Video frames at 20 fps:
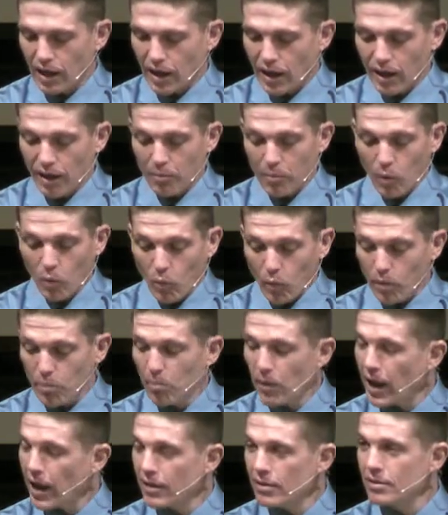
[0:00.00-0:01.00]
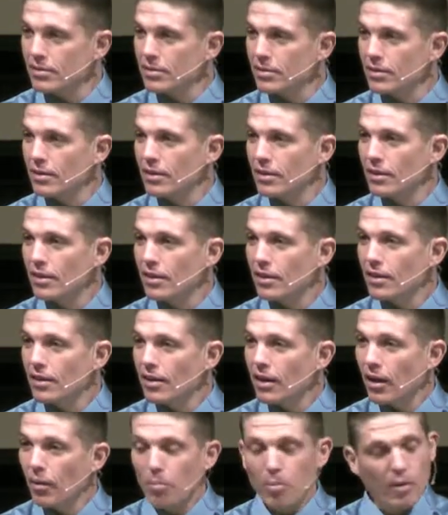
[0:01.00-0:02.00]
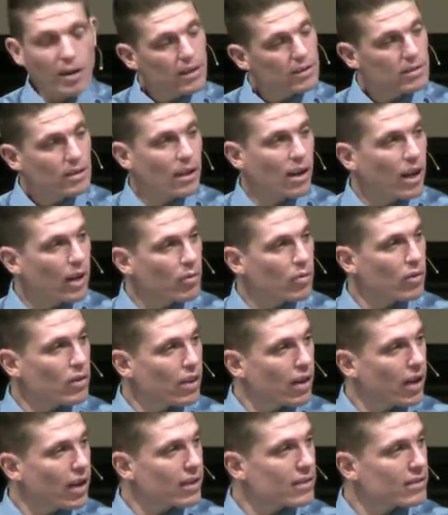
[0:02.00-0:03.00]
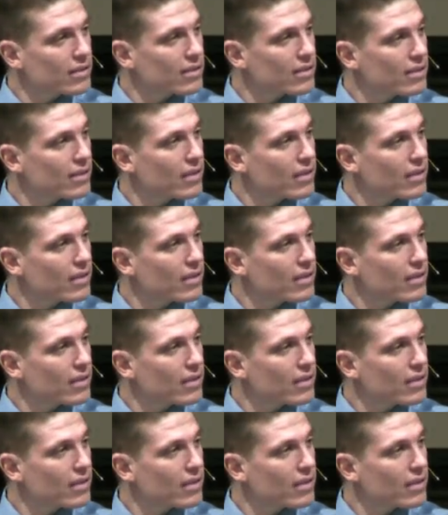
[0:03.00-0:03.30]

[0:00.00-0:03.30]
um, were met. Uh, praise God for that.